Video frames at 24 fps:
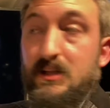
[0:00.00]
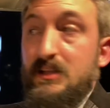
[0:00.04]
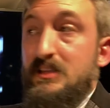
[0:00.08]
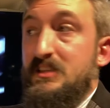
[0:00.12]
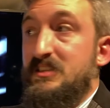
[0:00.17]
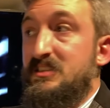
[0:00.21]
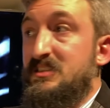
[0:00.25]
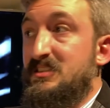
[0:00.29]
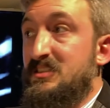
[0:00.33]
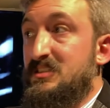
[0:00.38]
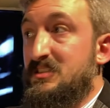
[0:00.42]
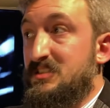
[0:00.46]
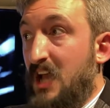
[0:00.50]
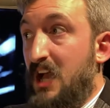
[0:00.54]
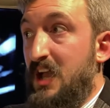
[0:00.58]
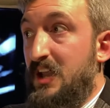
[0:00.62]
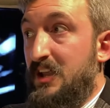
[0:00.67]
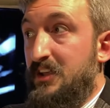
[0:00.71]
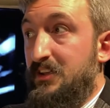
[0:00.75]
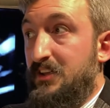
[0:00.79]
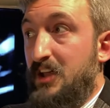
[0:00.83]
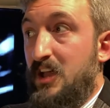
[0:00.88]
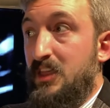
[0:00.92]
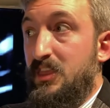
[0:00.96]

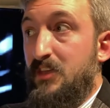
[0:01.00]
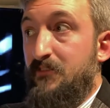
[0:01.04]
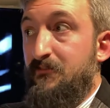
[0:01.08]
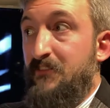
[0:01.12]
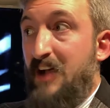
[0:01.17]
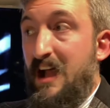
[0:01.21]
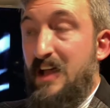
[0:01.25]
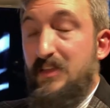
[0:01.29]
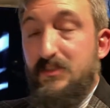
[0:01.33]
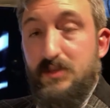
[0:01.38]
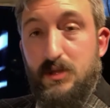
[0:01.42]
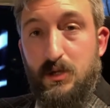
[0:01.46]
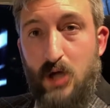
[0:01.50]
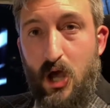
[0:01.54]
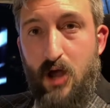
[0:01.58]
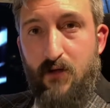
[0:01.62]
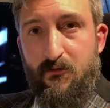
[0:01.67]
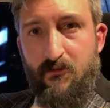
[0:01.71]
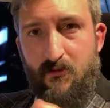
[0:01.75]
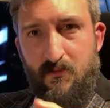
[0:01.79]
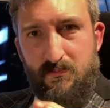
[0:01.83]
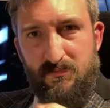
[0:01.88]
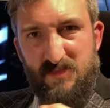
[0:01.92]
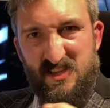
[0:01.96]
Stunned at the fact that you go
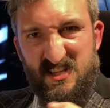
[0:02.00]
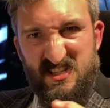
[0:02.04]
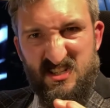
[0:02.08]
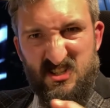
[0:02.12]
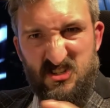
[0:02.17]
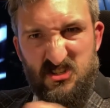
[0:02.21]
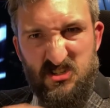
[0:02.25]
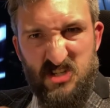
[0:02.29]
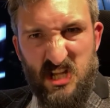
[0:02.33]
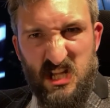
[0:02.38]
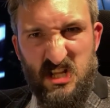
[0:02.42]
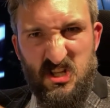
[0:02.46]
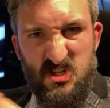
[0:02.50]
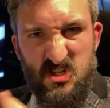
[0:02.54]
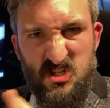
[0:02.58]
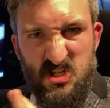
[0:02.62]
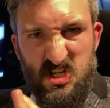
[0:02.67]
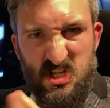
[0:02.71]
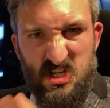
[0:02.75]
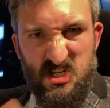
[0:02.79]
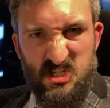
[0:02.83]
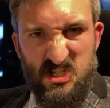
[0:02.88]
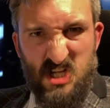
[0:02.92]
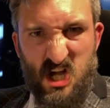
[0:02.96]
from this
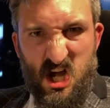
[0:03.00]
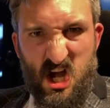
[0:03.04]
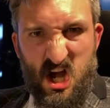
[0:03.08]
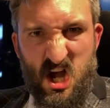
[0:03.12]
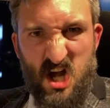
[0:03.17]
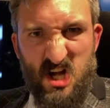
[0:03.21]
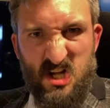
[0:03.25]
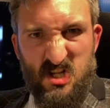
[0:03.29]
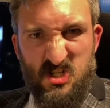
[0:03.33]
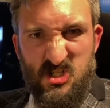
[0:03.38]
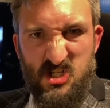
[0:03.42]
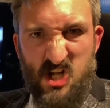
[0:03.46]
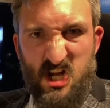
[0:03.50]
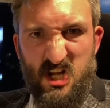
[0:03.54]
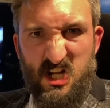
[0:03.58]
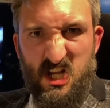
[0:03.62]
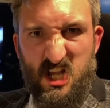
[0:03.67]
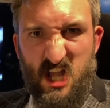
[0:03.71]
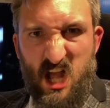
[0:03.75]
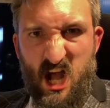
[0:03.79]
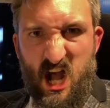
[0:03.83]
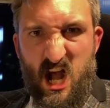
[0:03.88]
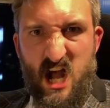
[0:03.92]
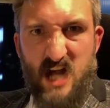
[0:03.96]
dingy, dark
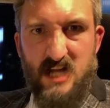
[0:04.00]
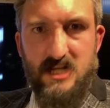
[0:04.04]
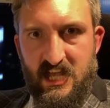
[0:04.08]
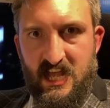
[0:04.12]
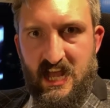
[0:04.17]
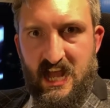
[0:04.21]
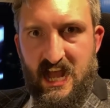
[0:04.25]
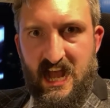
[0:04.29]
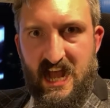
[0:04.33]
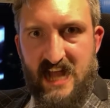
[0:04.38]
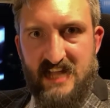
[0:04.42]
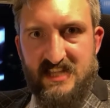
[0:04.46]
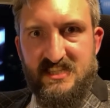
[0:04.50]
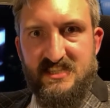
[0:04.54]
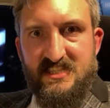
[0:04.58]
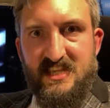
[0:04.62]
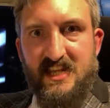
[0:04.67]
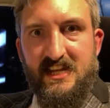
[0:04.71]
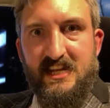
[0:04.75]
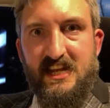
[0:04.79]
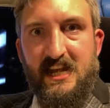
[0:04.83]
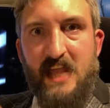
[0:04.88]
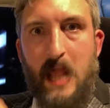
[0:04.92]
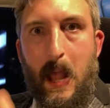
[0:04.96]
junkyard and
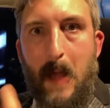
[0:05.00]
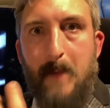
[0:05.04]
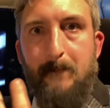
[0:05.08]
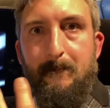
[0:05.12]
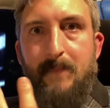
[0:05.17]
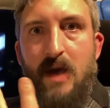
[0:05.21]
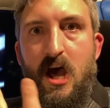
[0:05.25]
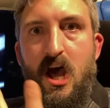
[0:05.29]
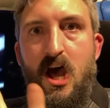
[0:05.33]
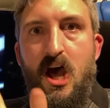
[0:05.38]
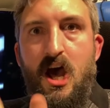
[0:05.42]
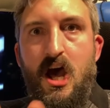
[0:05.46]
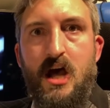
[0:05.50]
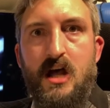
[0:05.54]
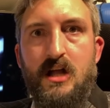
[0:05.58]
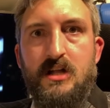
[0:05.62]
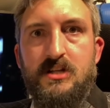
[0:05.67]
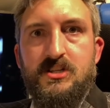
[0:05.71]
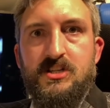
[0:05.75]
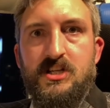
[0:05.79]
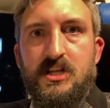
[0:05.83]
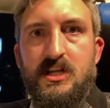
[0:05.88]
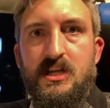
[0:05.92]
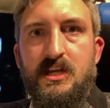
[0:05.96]
suddenly
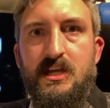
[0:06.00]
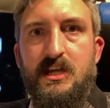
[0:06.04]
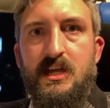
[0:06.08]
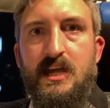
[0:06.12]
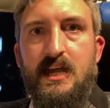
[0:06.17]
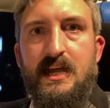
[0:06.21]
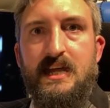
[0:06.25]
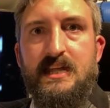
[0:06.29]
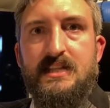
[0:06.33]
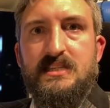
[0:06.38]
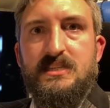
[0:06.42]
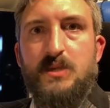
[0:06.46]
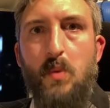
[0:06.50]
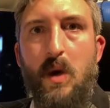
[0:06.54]
emerge into